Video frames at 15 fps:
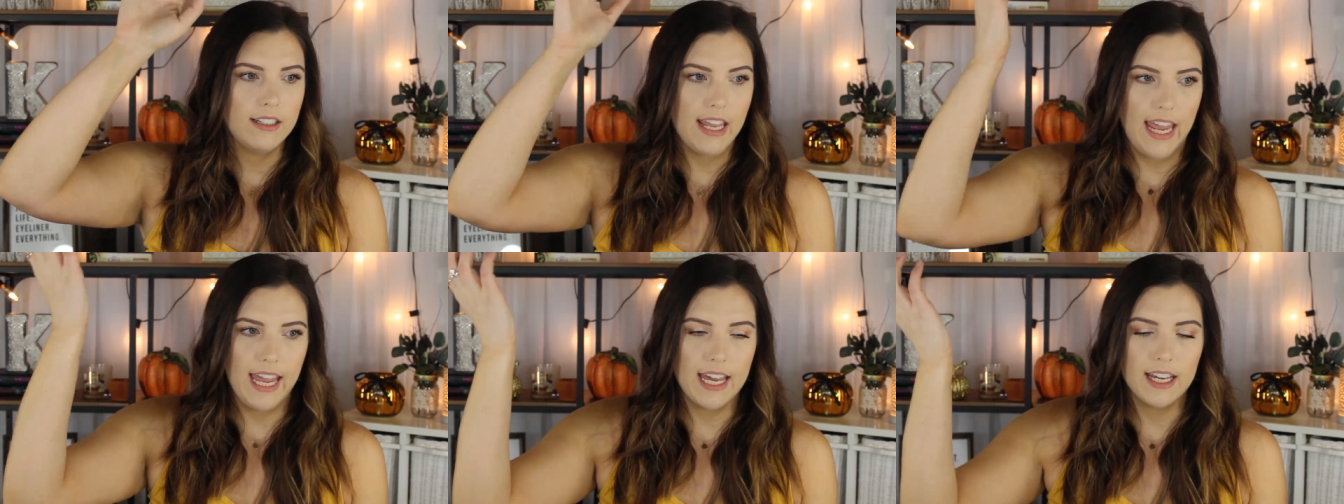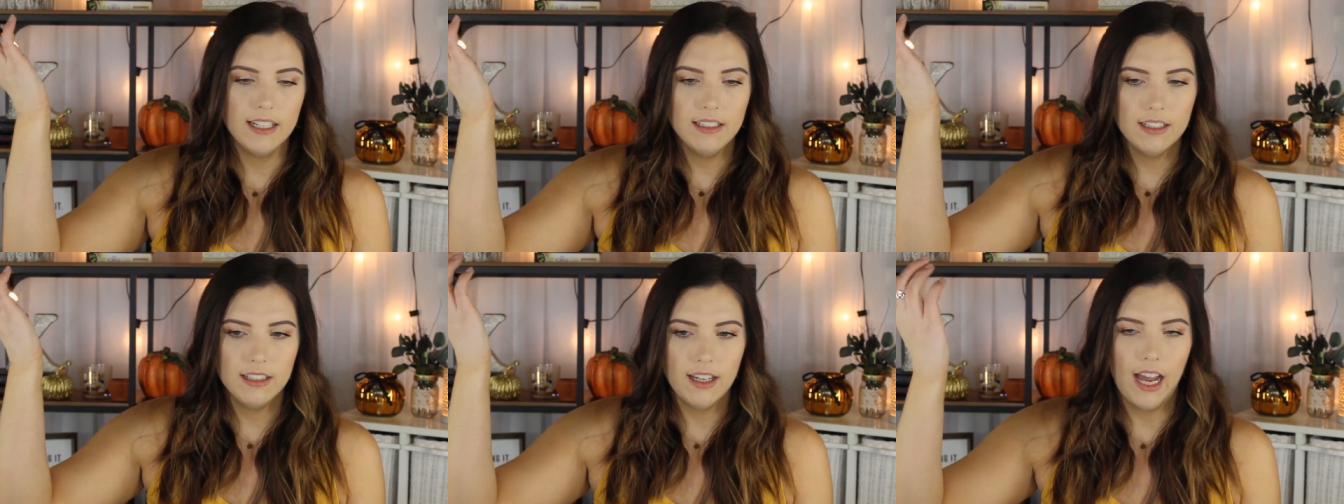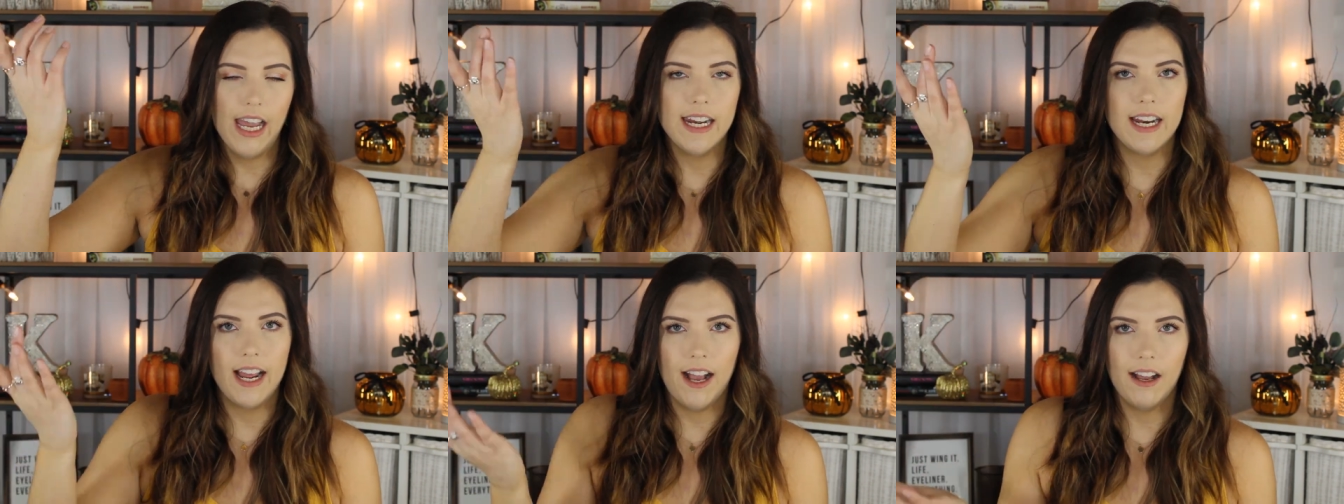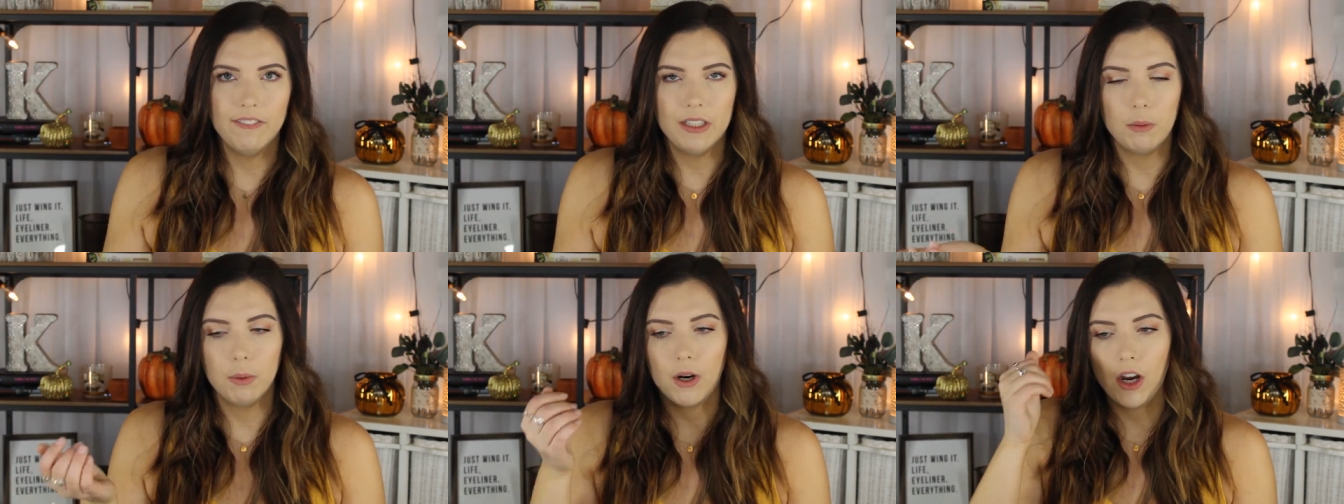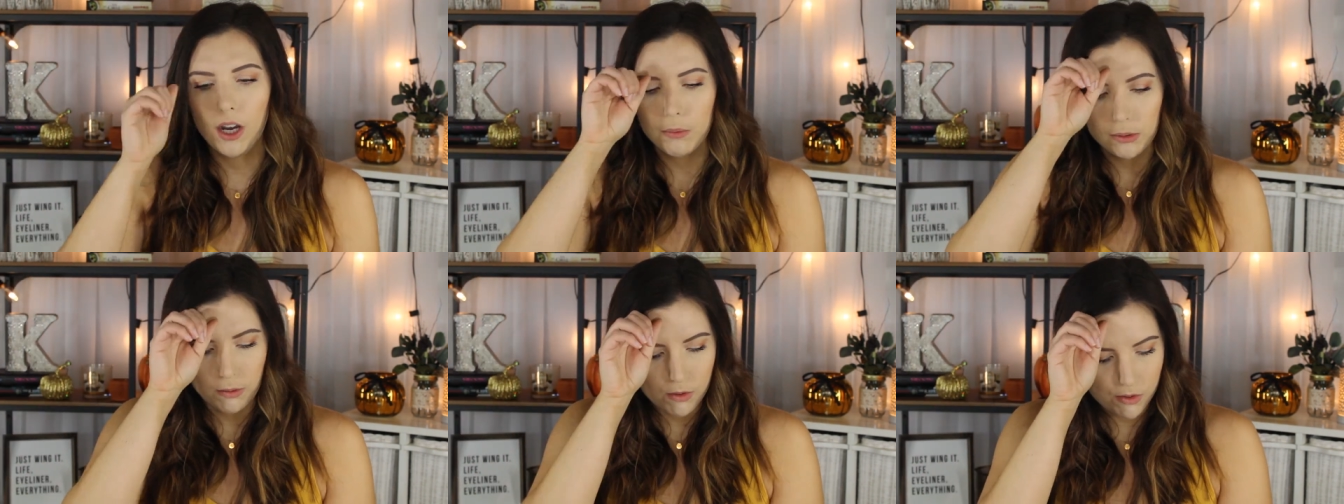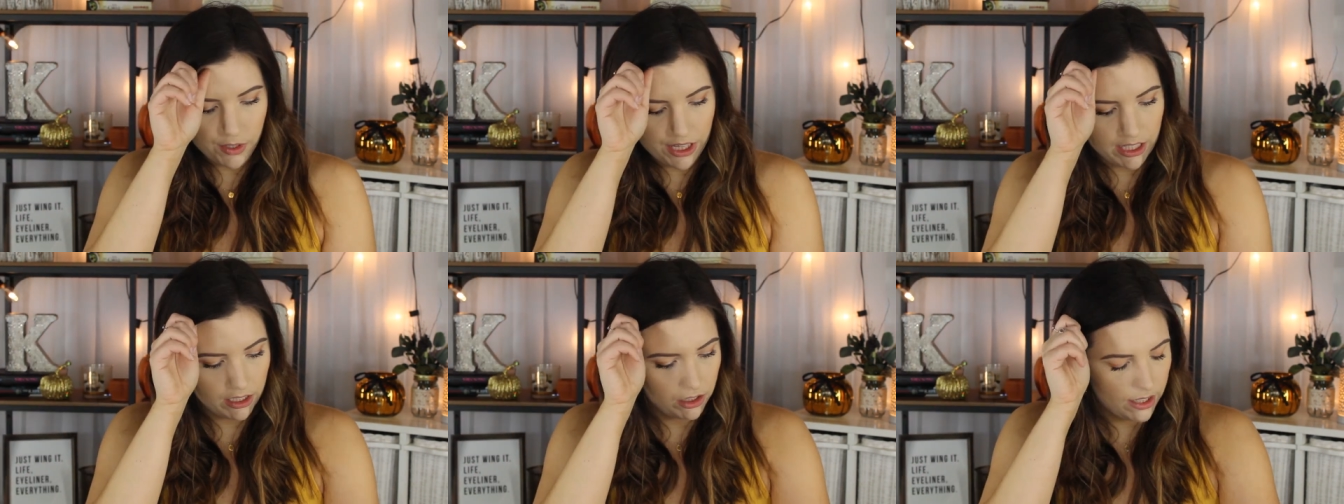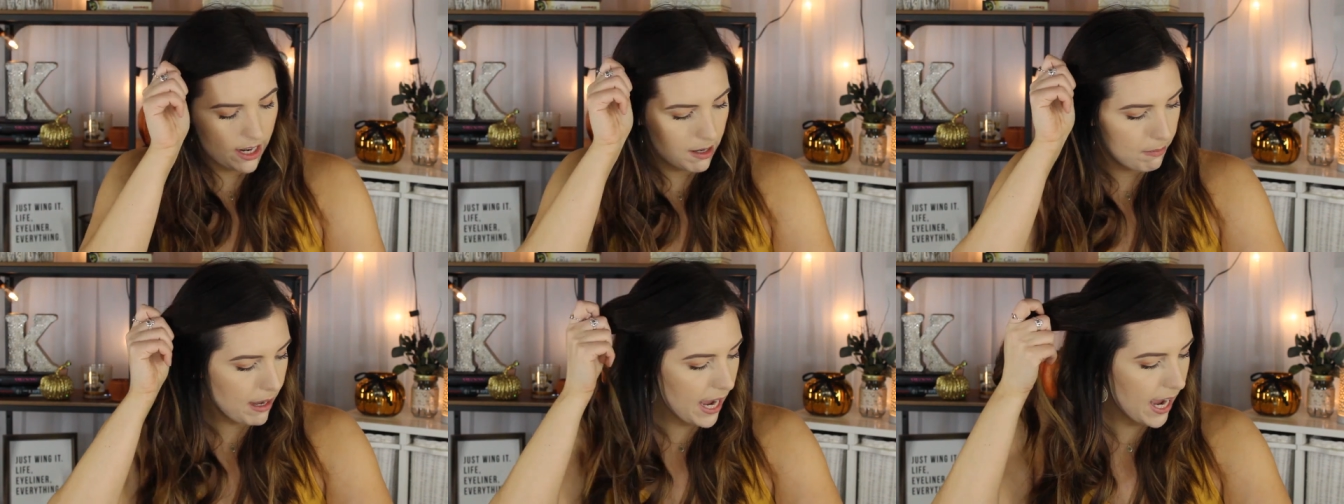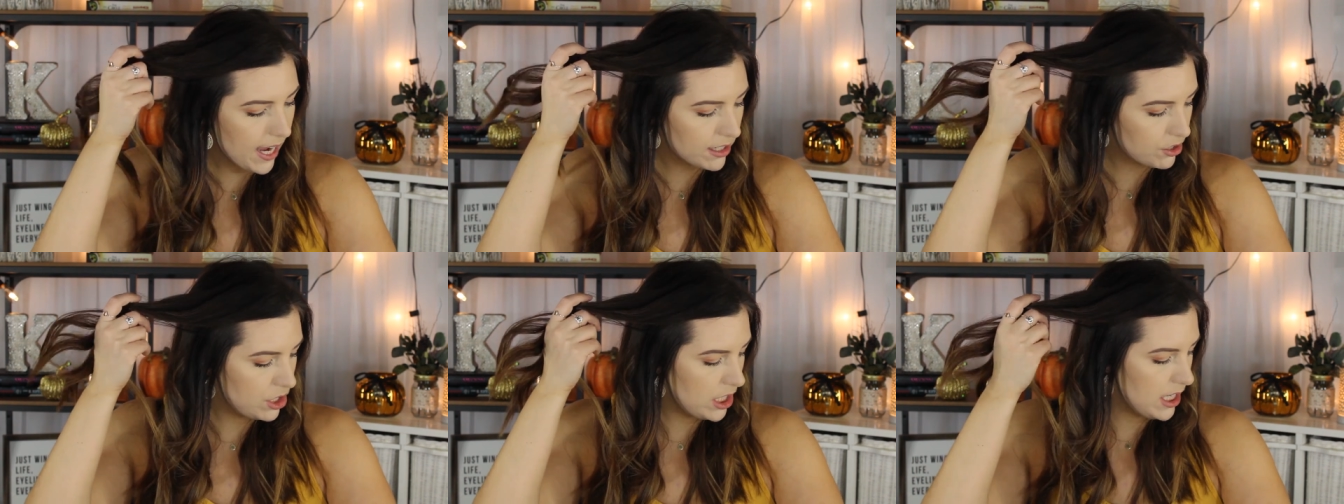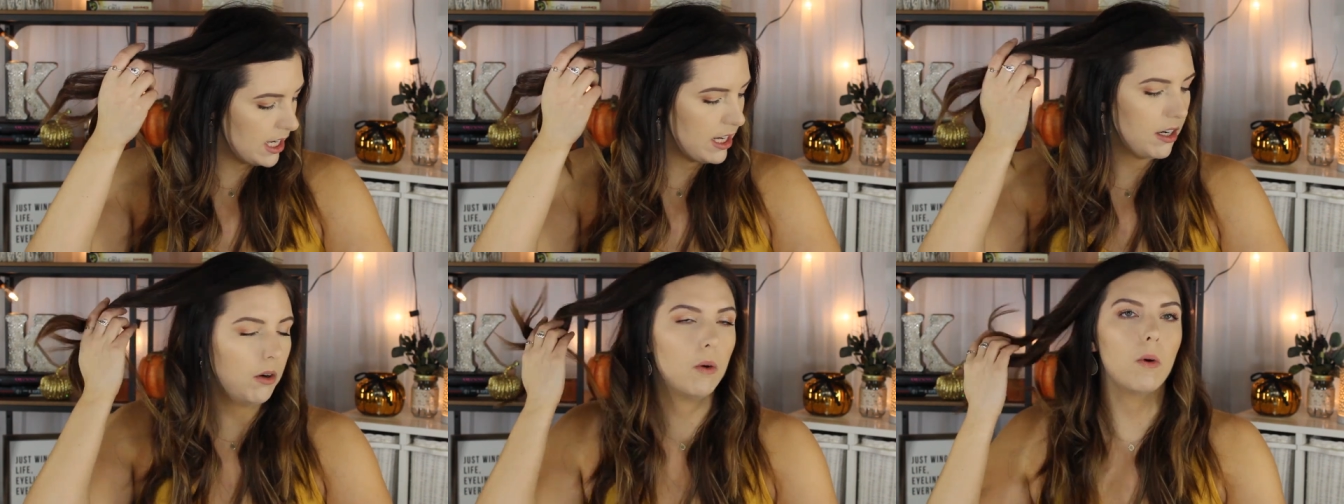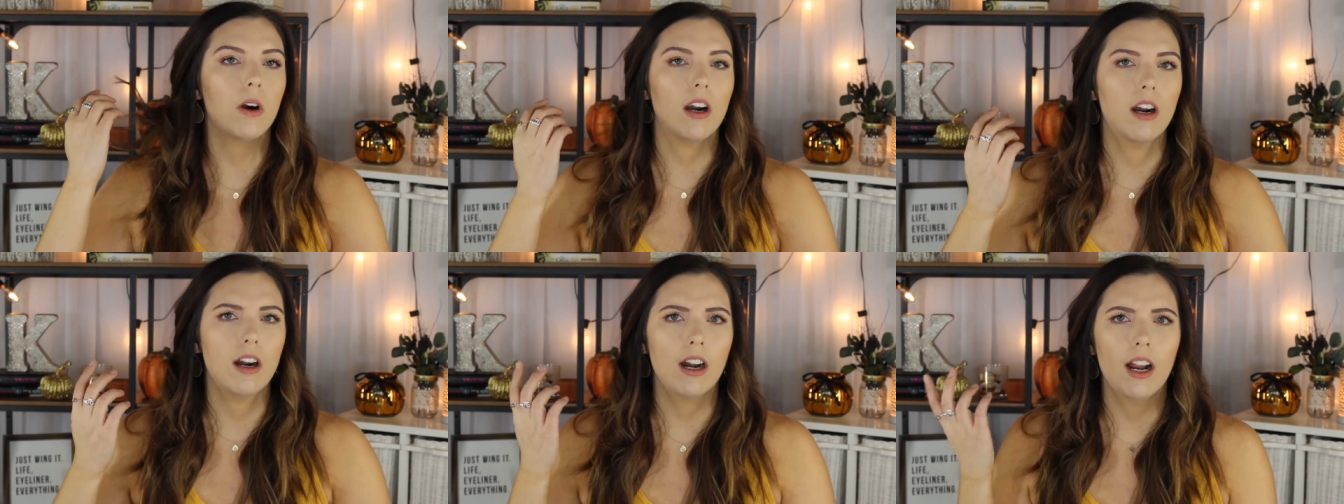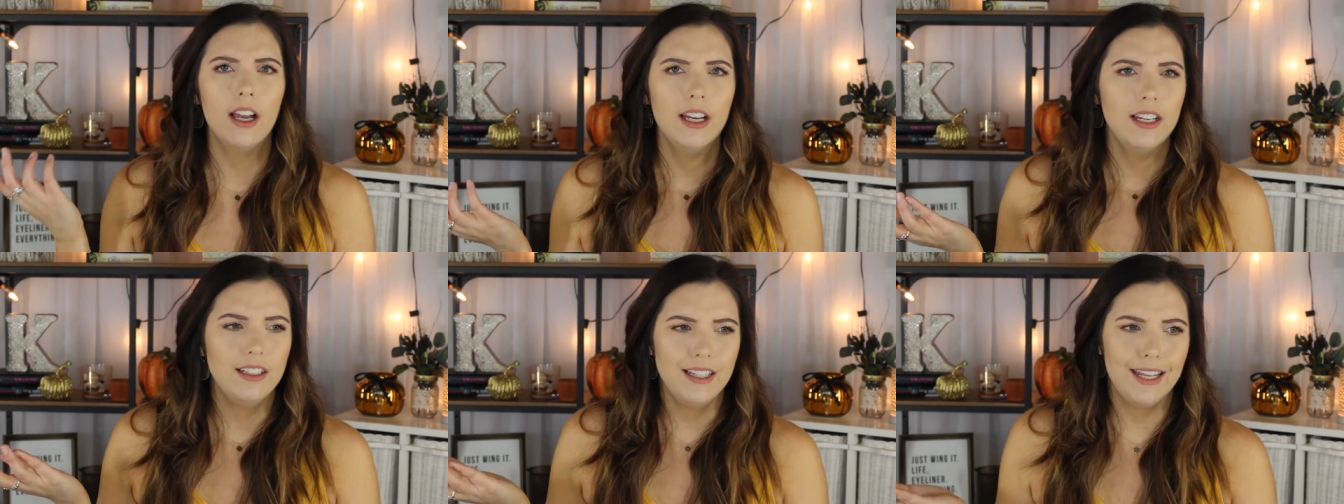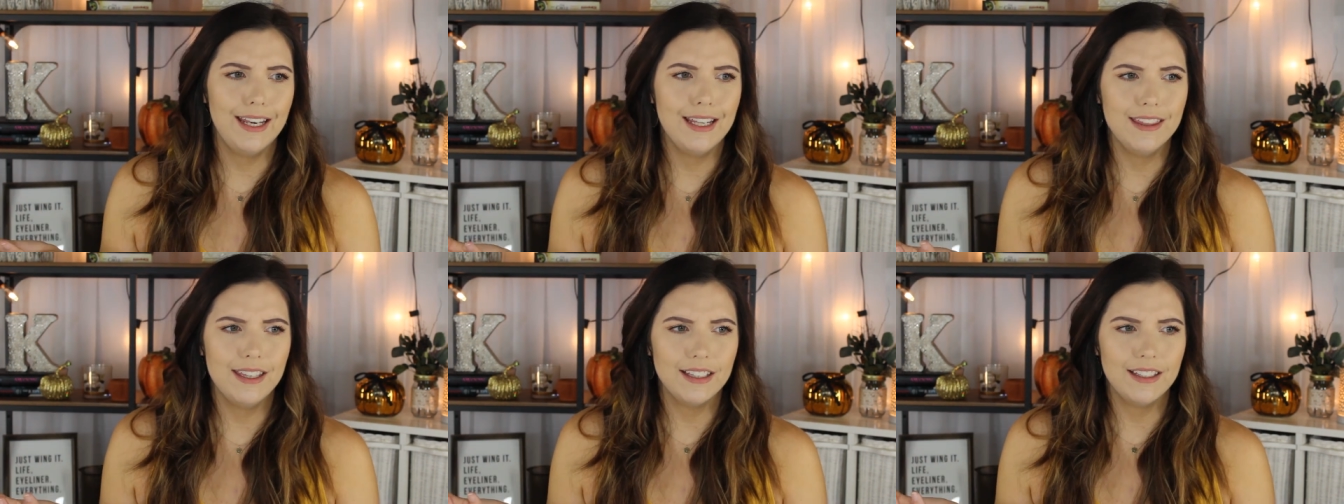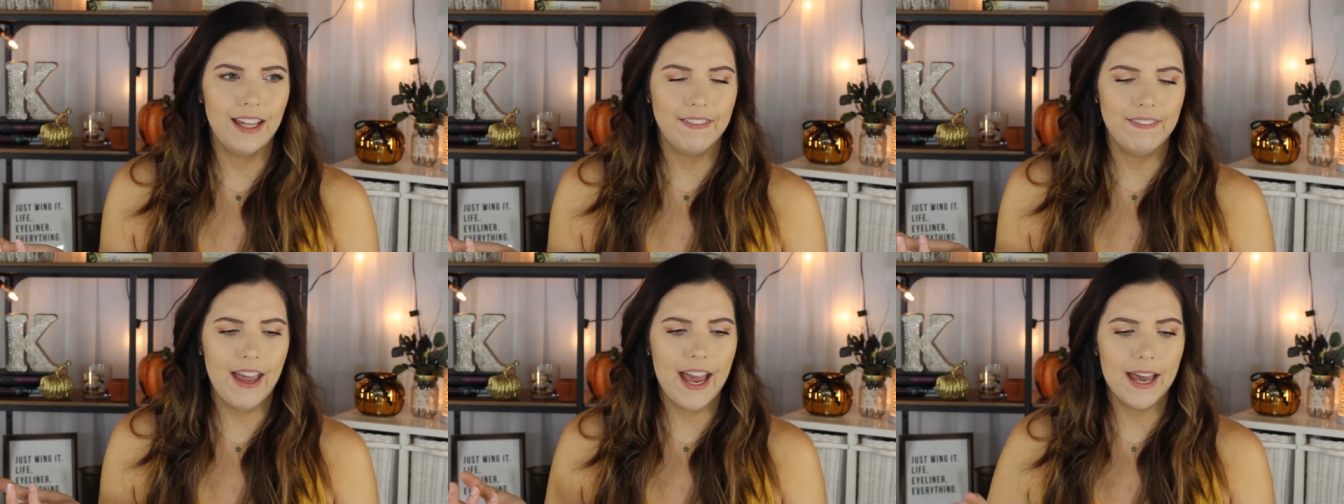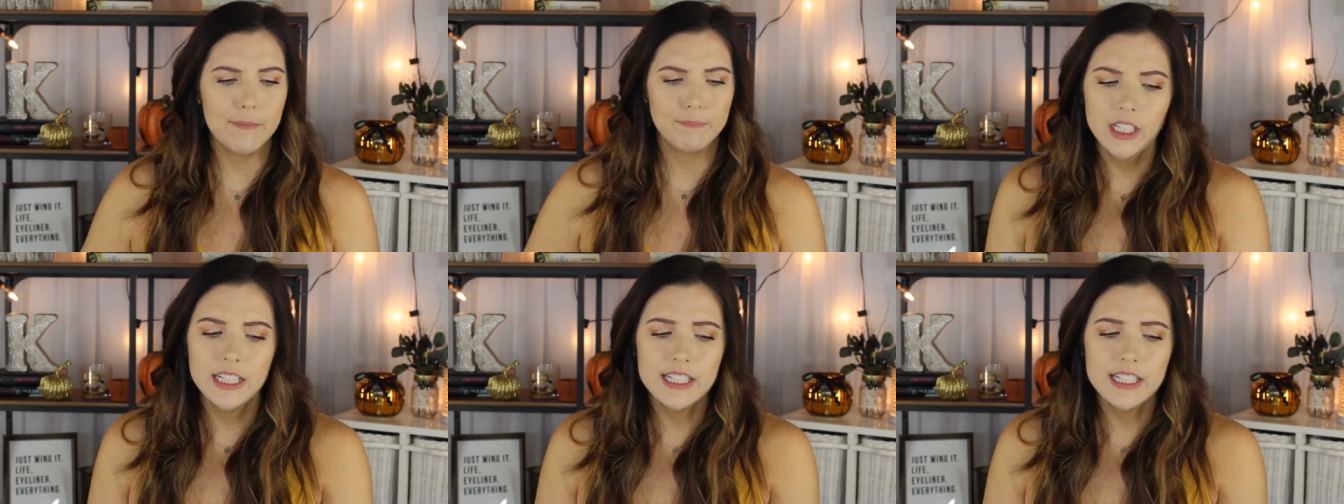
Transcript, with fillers: tan. I didn't have any problems with it looking patchy or like anything like that.